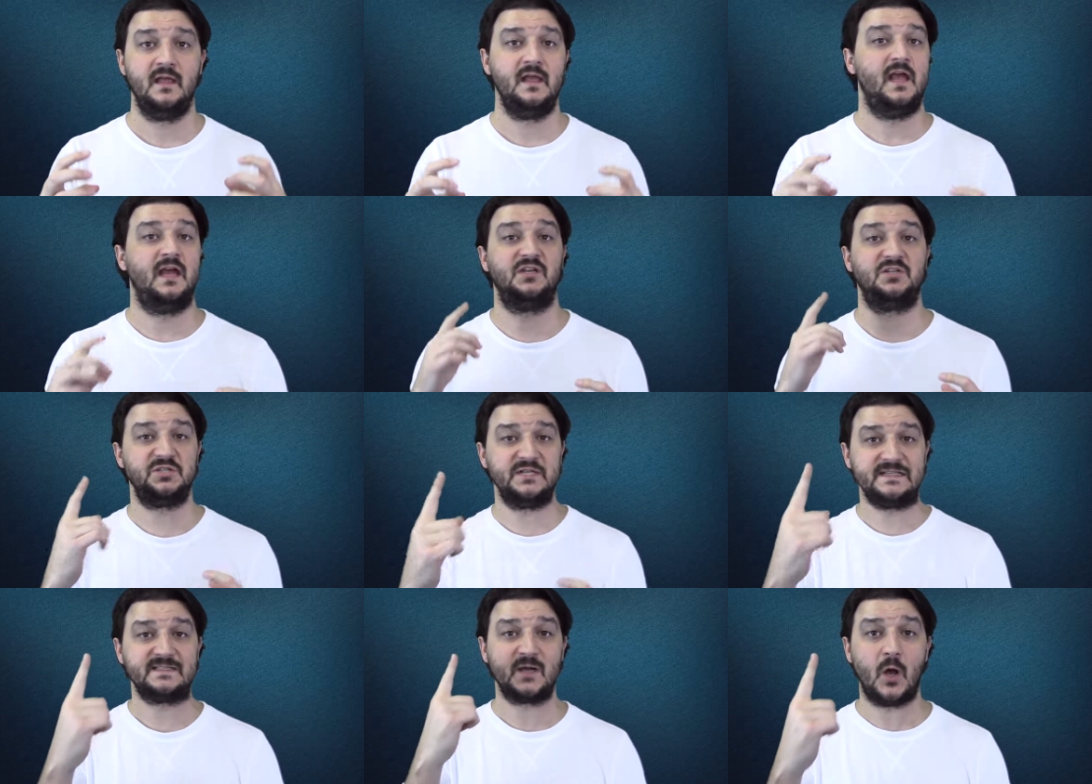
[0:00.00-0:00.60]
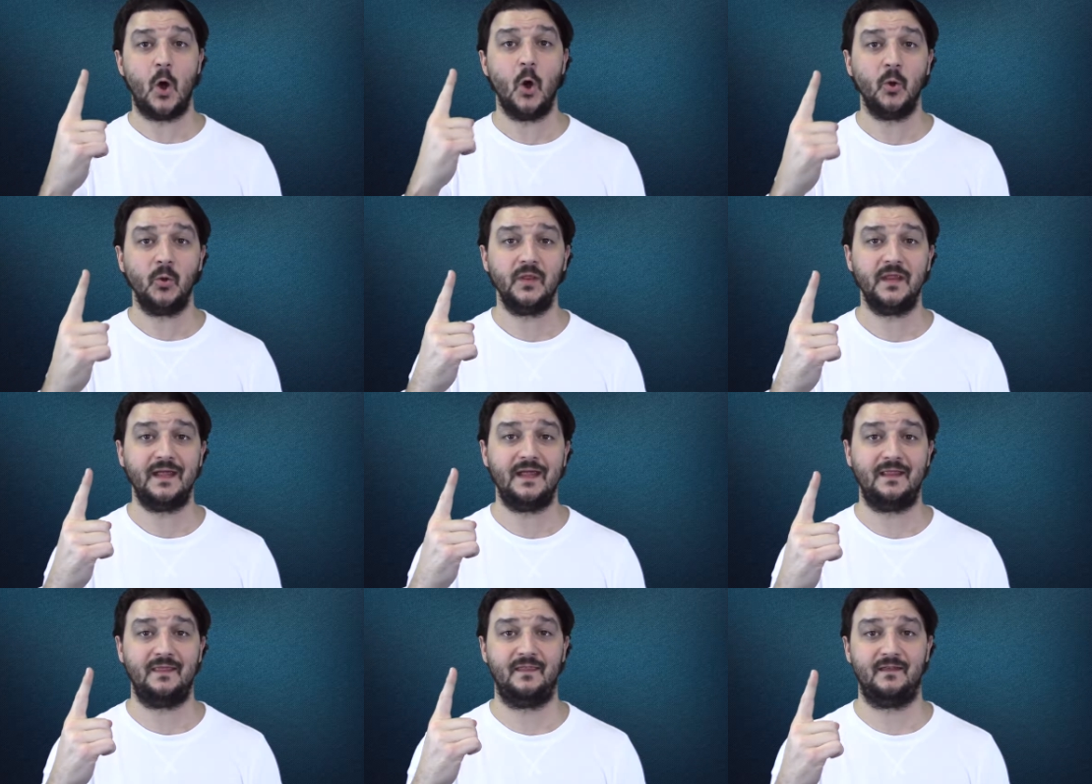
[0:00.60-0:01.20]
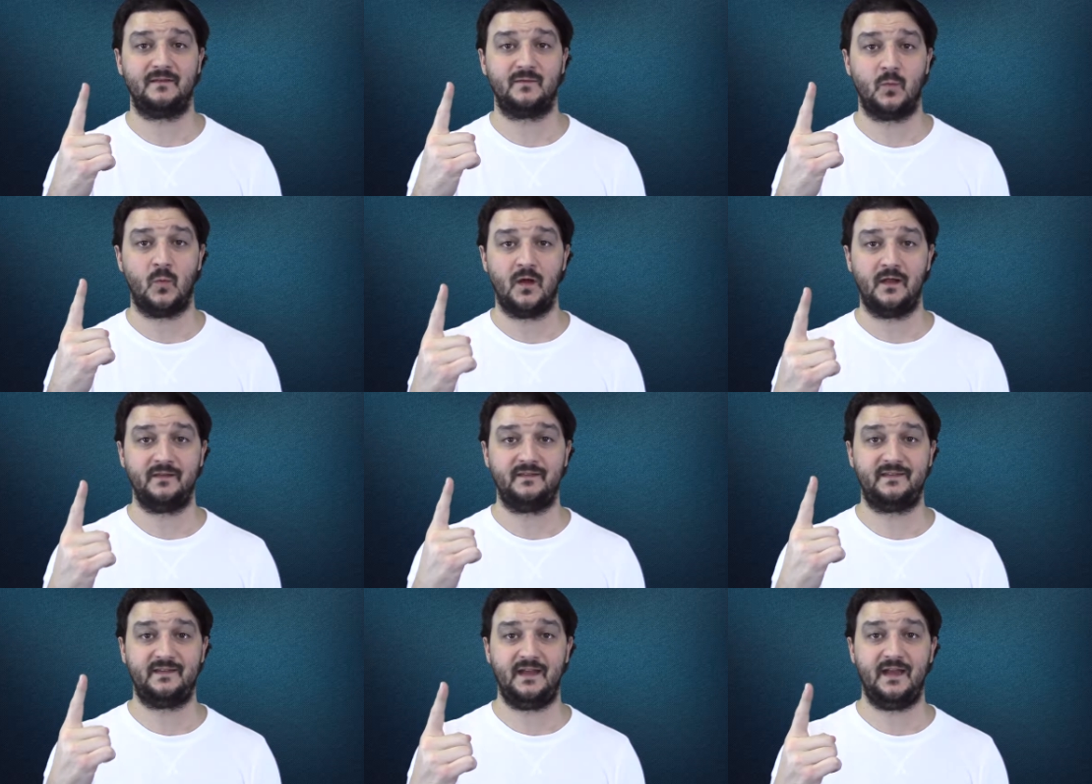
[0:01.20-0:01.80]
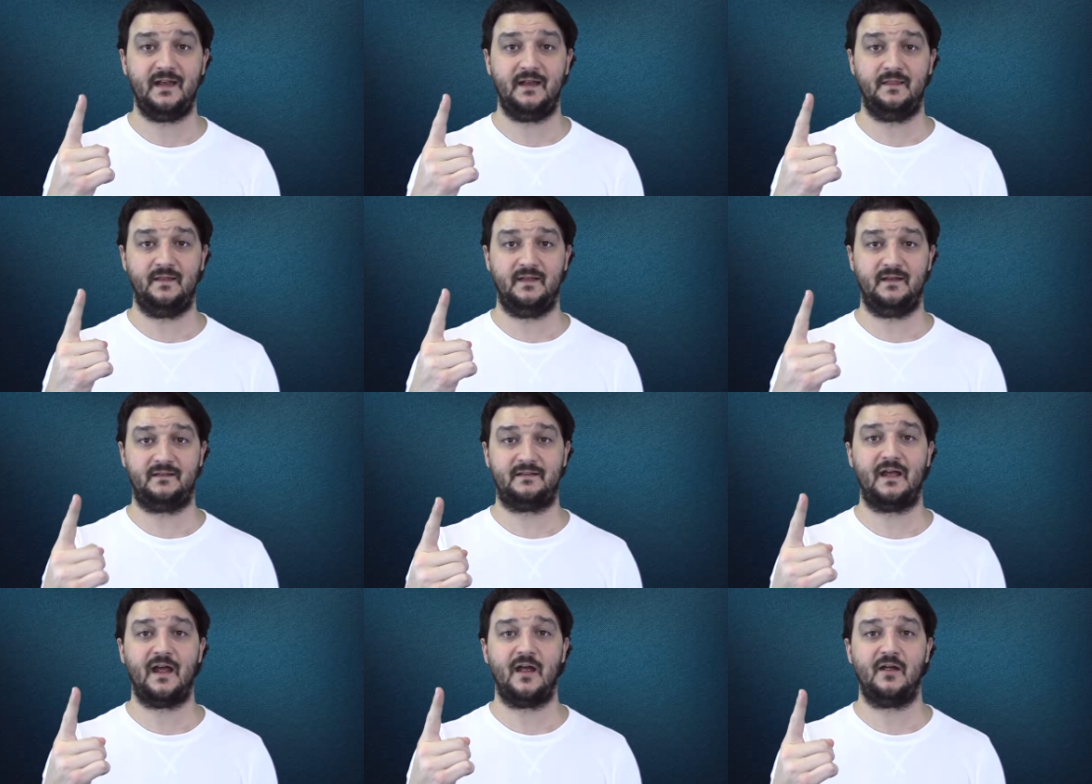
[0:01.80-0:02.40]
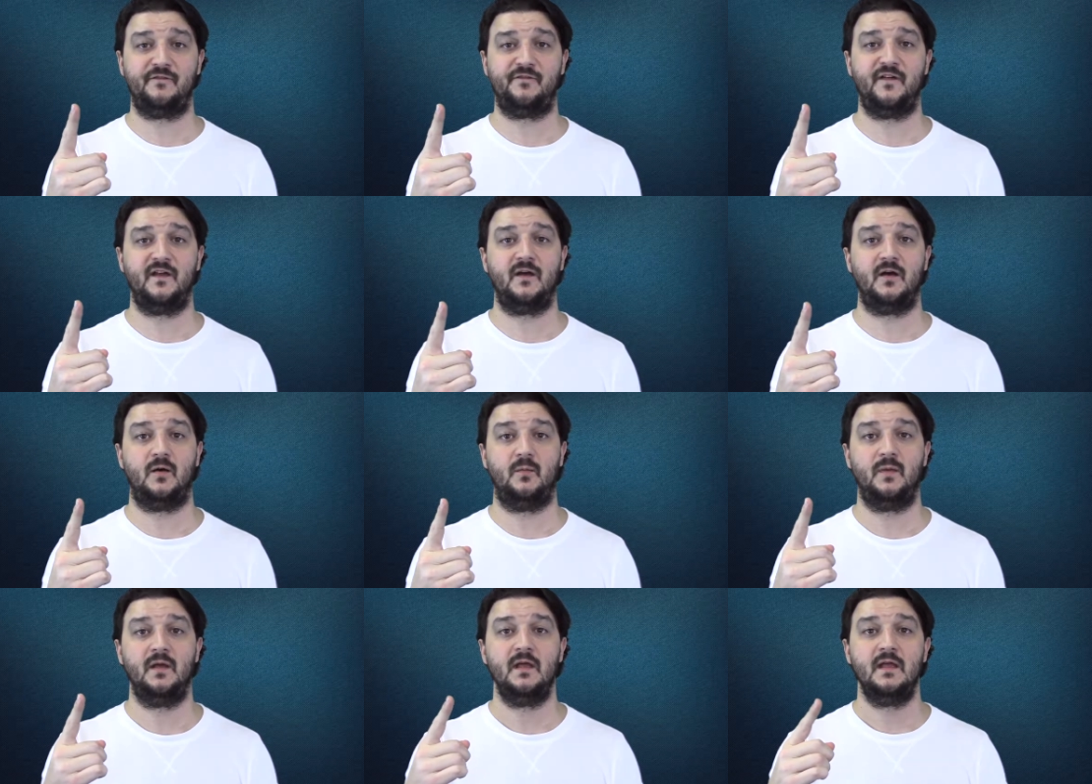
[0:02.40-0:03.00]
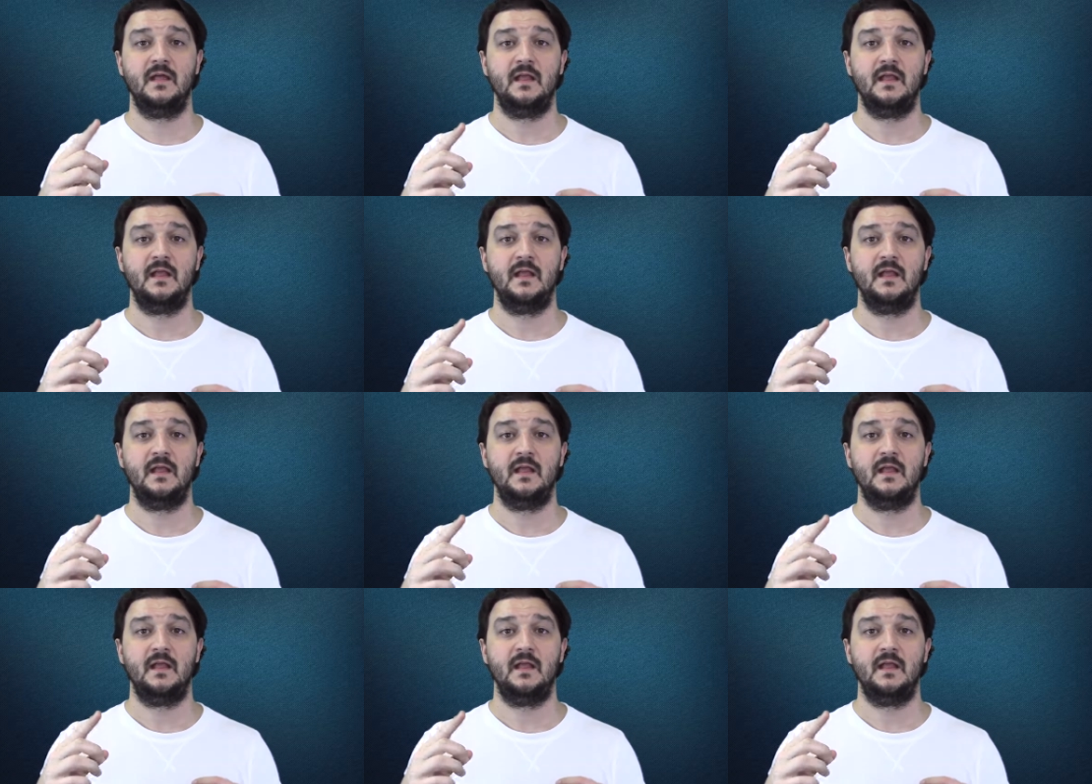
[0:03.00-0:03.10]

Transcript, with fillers: And she's only in this one scene in the entire film